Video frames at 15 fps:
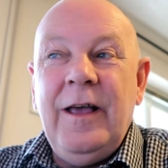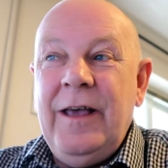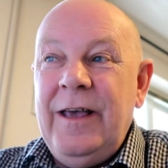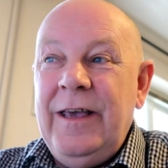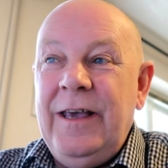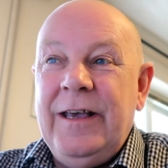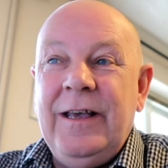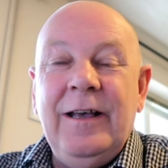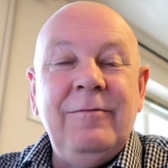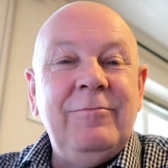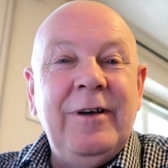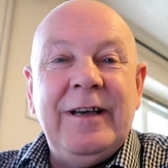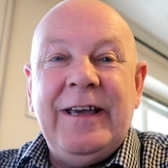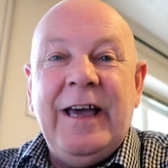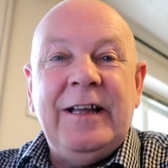he
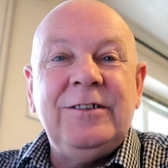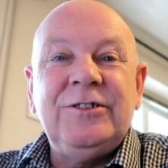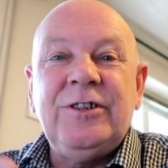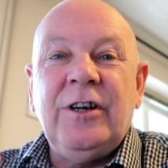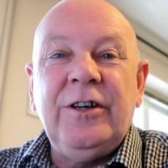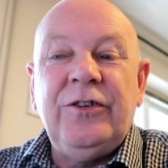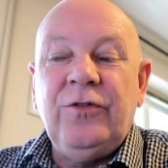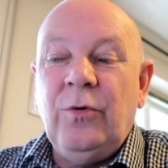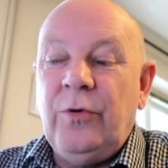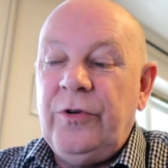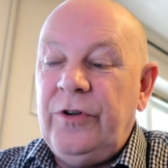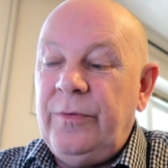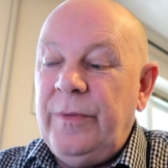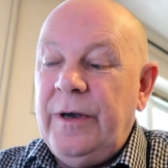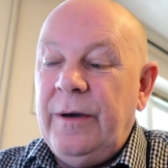again started talking
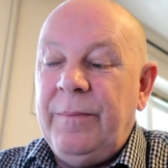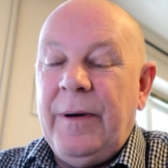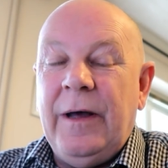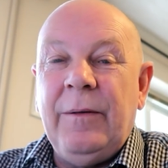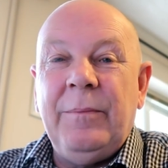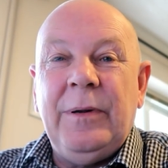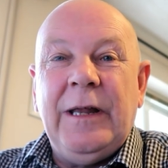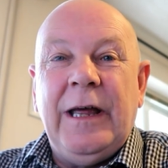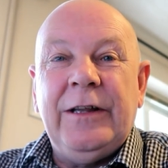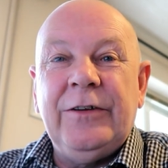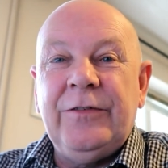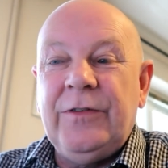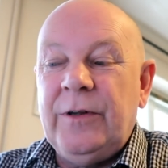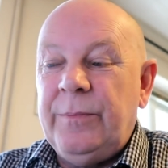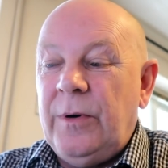to me about
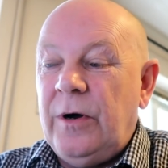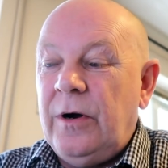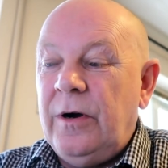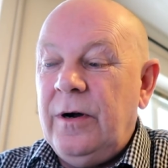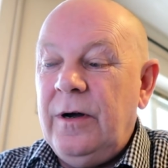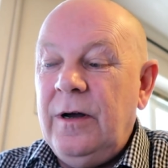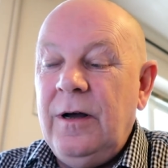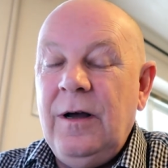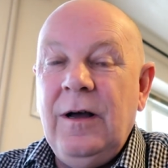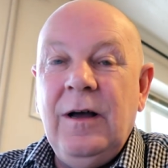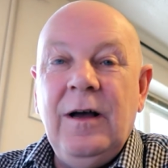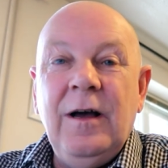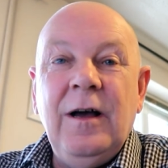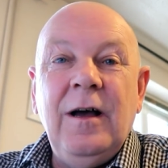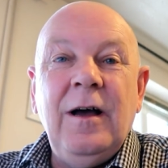plans for the bar.
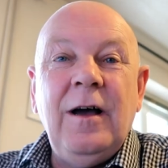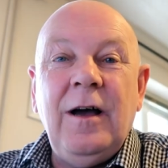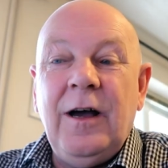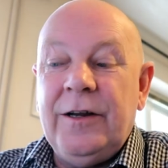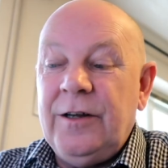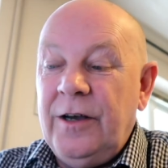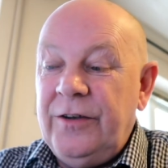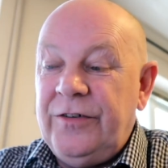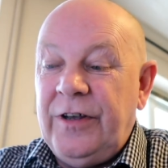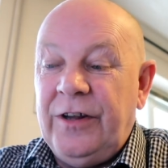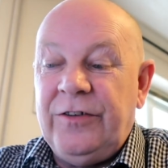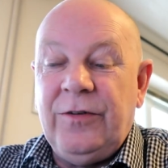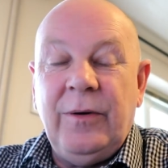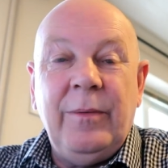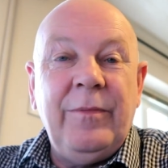And I
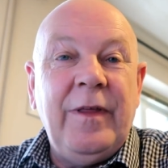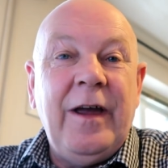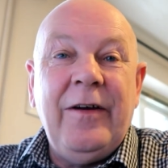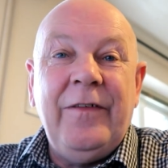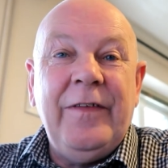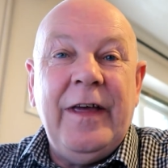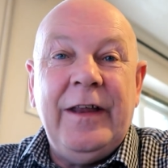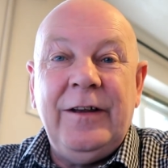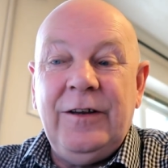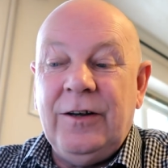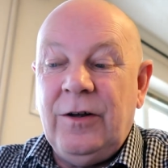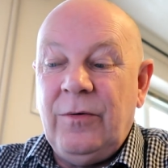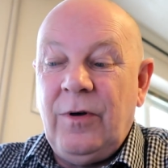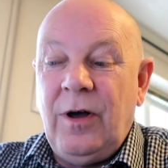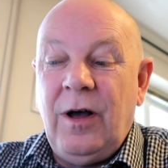said to him there and then, you
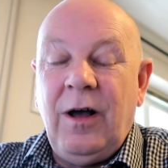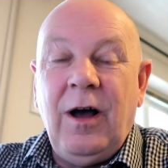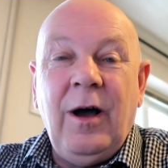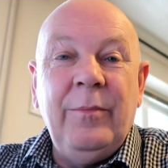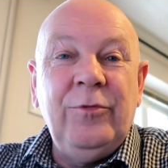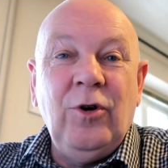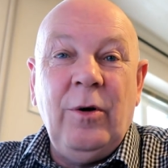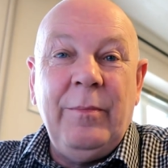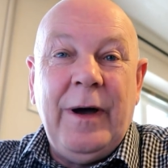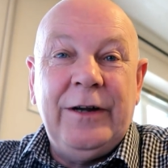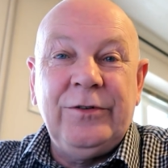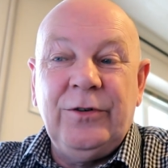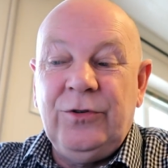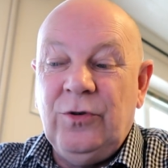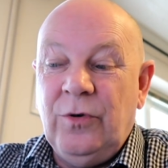know, I'm not
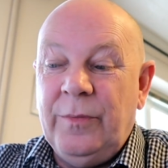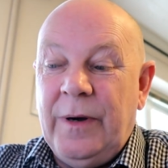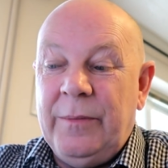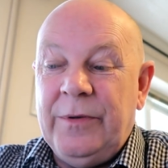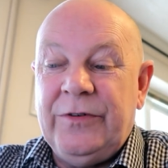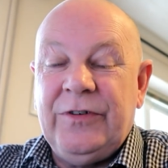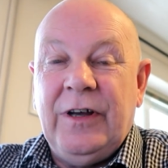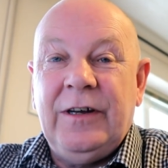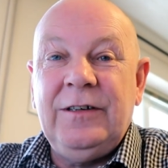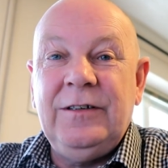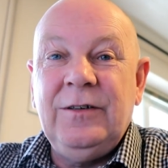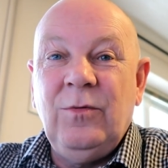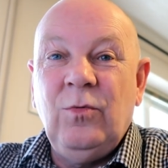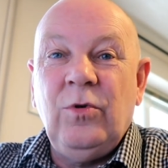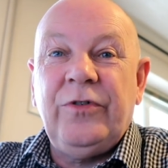mad on your mama, son.
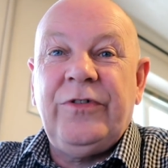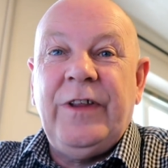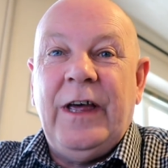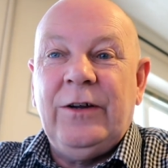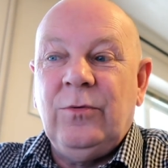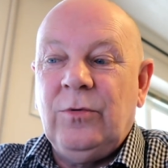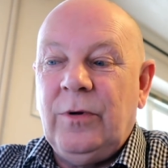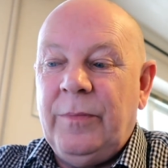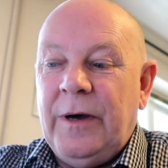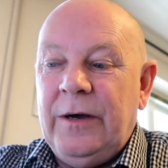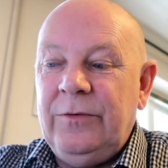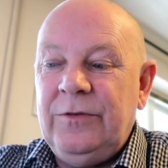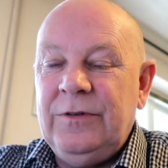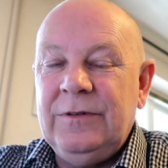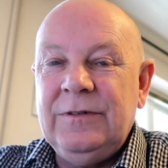What's that all
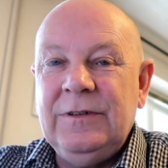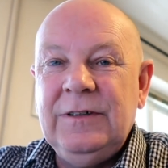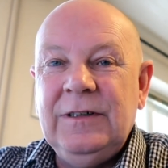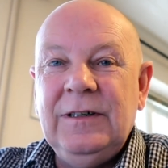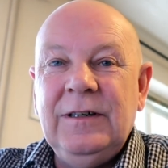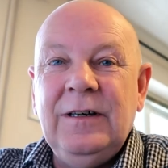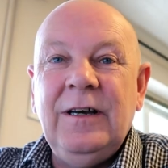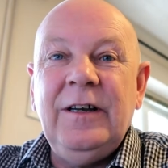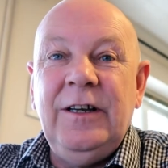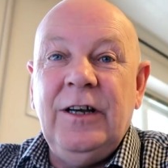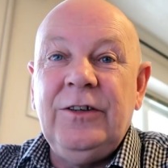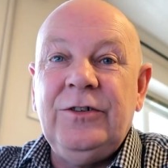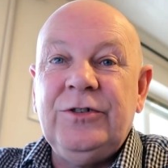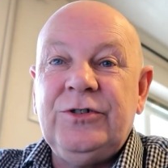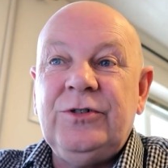about? And he
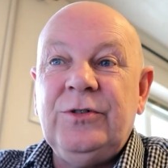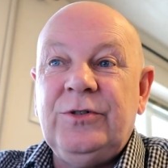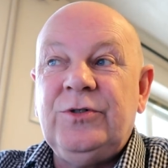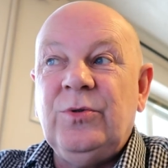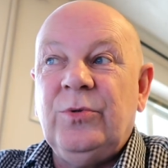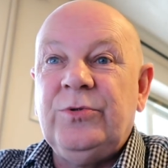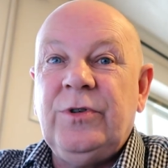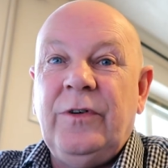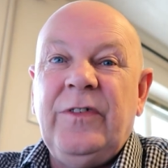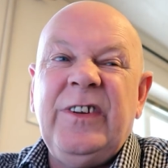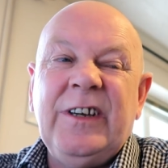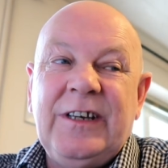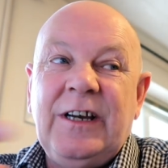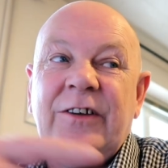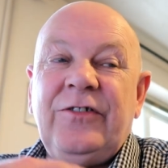understood sort of, and
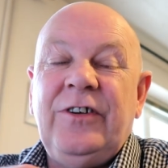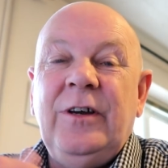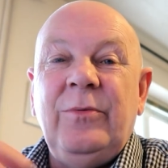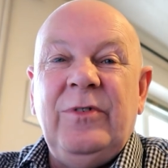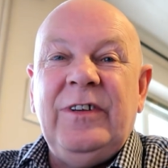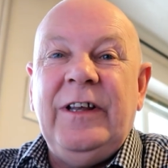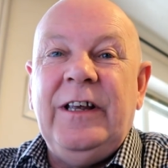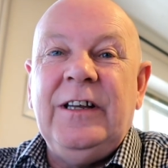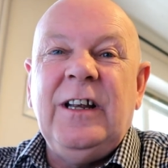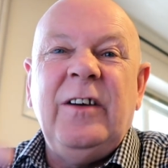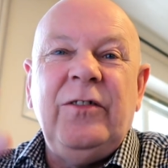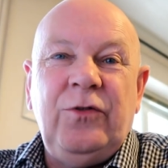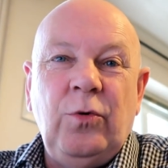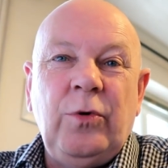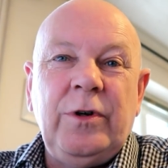the cashier was leaning
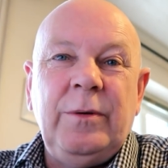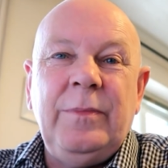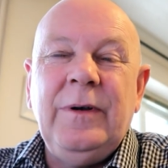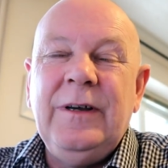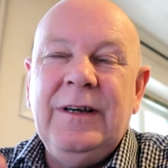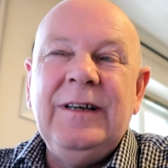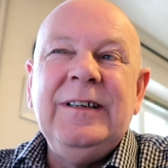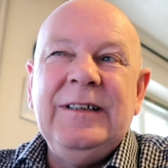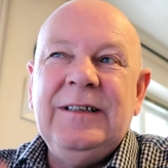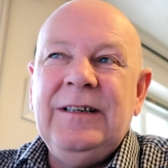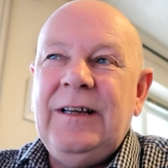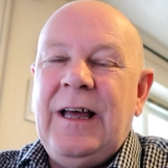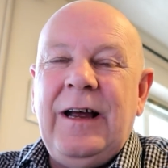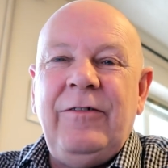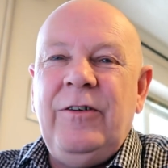over talking to him.
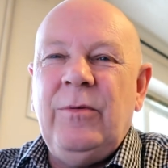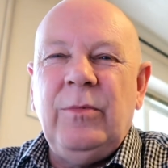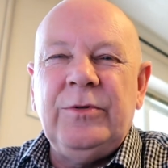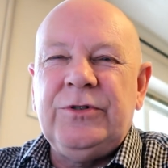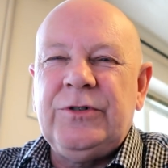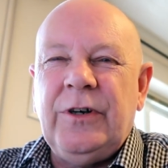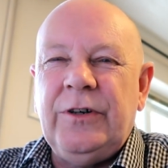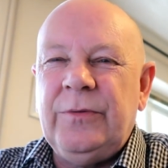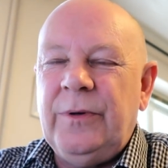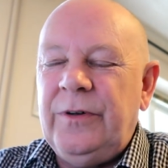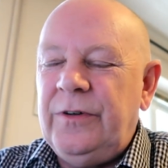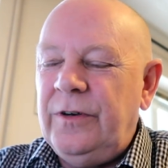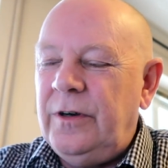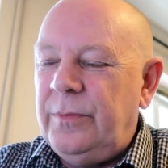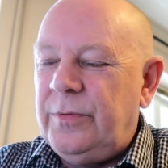Everyone was trying to
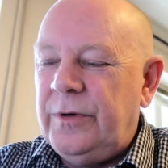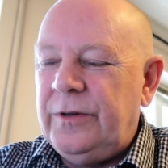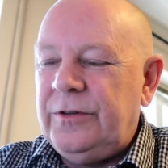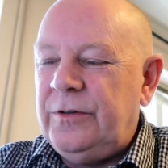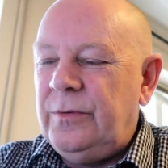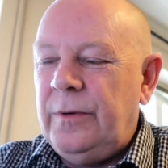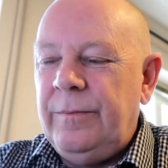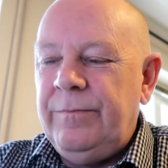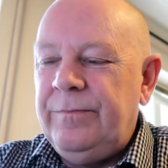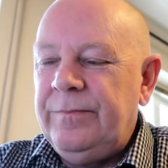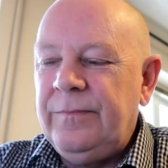interpret to him.